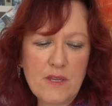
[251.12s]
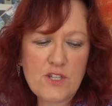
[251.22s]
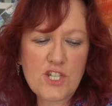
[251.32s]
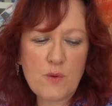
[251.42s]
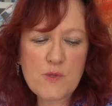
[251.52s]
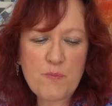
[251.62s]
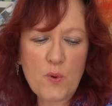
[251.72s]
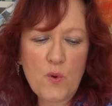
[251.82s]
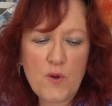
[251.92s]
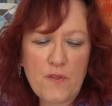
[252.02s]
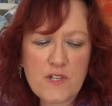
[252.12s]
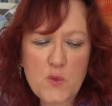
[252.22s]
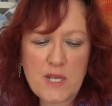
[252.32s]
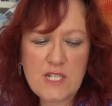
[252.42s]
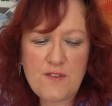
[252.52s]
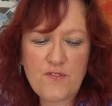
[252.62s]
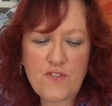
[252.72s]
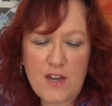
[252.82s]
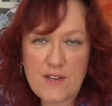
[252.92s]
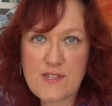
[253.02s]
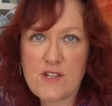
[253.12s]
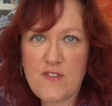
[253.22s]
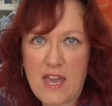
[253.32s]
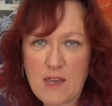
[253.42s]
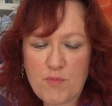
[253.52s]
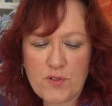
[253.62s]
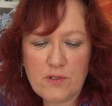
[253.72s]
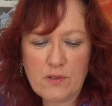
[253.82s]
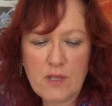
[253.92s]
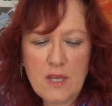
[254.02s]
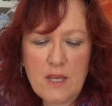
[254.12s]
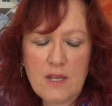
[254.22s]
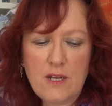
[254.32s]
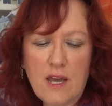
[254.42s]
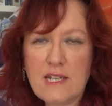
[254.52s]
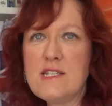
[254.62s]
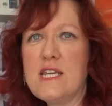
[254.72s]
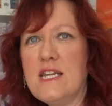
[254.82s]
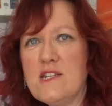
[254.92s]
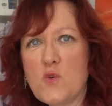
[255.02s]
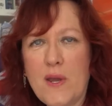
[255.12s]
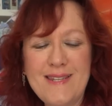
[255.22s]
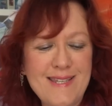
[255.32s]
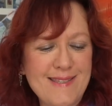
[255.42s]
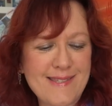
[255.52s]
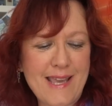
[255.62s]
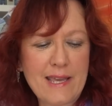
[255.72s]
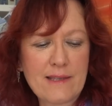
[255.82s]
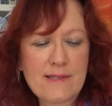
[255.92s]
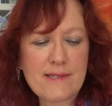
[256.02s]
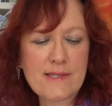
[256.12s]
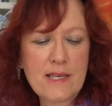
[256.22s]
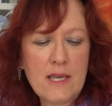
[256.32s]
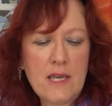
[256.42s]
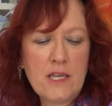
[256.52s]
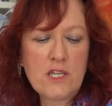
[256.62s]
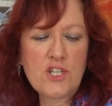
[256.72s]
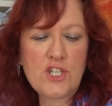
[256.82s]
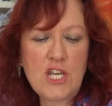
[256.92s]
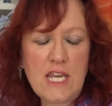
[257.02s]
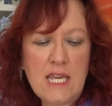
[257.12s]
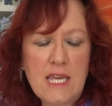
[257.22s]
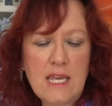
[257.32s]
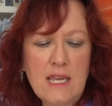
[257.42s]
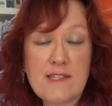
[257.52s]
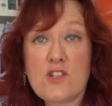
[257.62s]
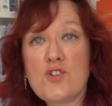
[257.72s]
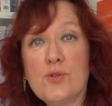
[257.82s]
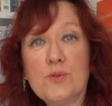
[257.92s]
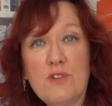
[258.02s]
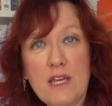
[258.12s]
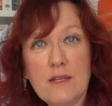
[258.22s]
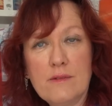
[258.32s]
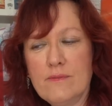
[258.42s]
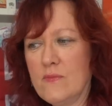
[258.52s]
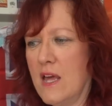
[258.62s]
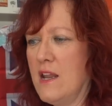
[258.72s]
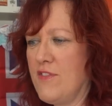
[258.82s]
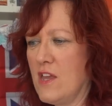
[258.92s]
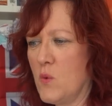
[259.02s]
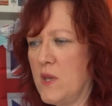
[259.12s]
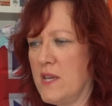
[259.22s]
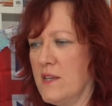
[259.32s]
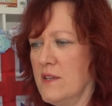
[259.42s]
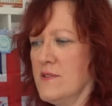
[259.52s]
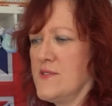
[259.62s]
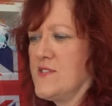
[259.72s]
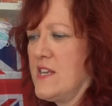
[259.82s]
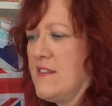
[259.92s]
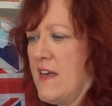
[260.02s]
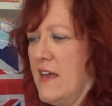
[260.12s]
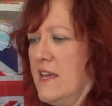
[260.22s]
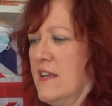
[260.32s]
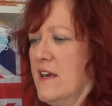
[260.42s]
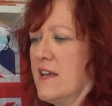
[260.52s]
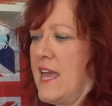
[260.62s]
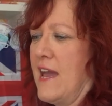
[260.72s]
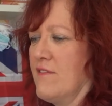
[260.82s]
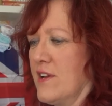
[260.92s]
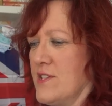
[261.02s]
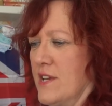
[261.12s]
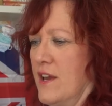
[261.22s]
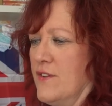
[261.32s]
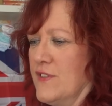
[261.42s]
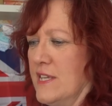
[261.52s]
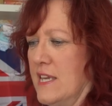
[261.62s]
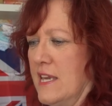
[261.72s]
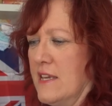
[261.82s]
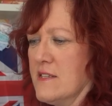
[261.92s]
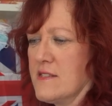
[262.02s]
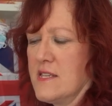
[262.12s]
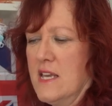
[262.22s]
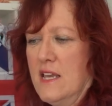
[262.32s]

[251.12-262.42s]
She was born on the 21st of April, 1926. She is a Taurian, and I think we can see that in her character over the years.